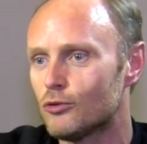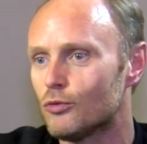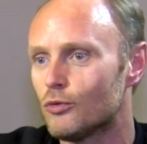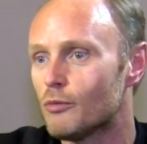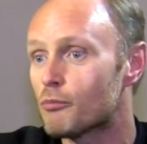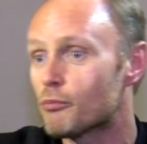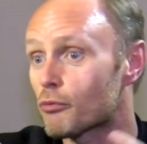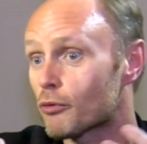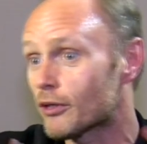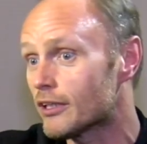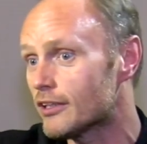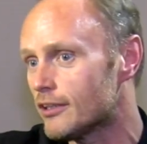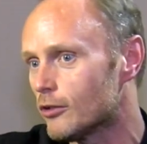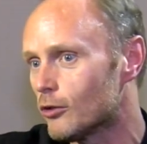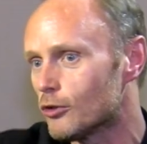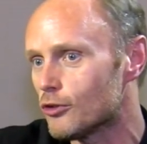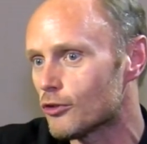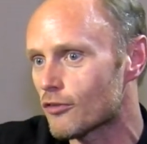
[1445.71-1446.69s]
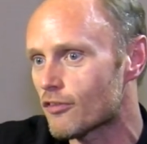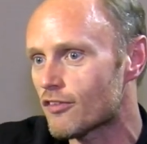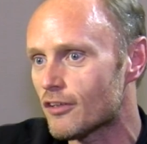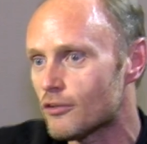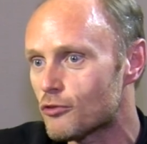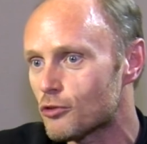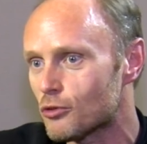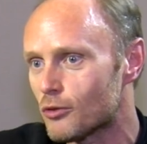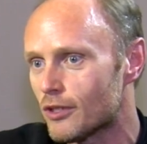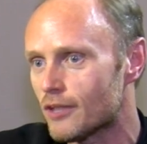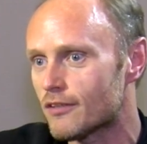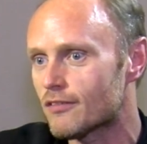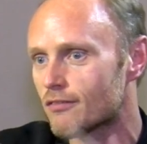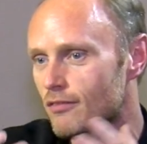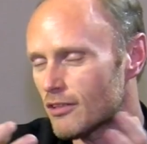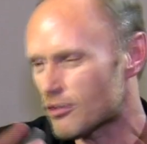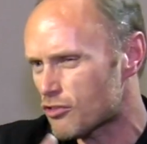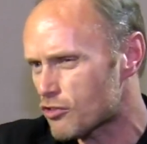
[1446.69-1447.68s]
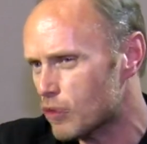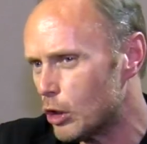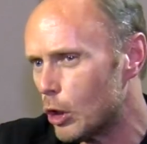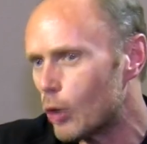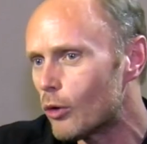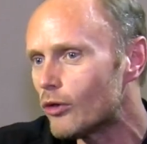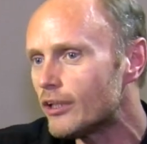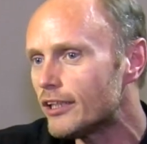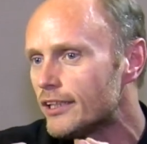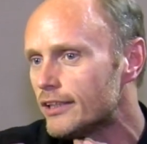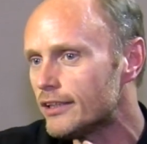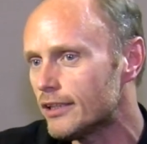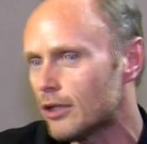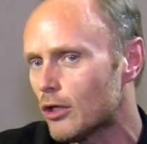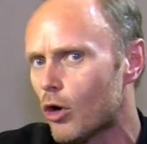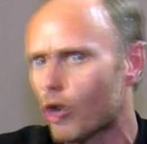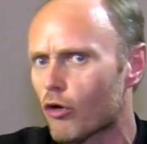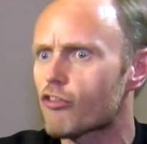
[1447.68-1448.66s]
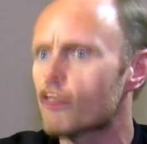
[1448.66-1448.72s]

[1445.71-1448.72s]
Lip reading: we bring the audience into it slowly, or